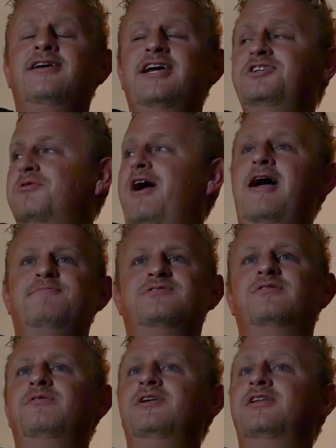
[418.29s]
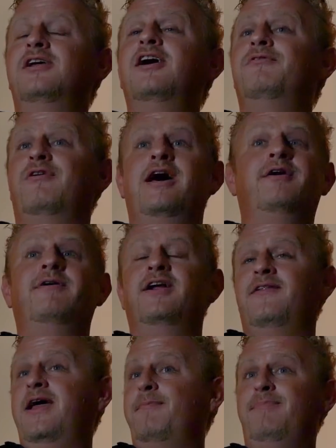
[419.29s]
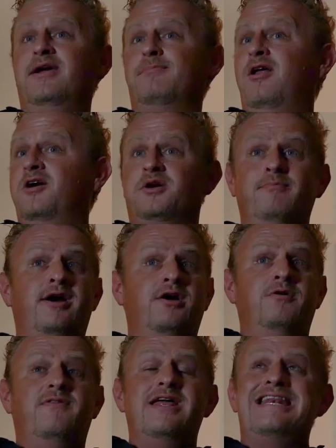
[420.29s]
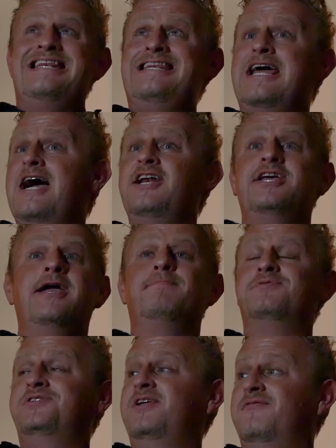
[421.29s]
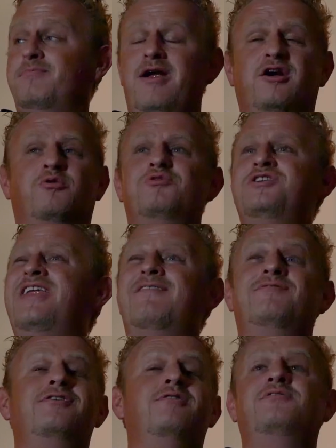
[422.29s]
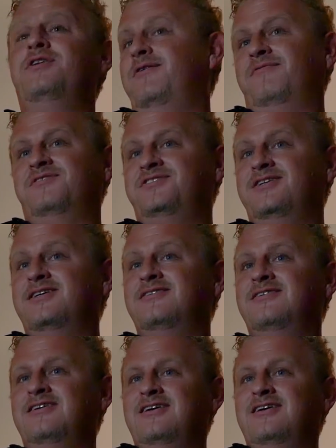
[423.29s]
he's going to absolutely love riding around in that big block Camaro that 98% of America would never know the difference in.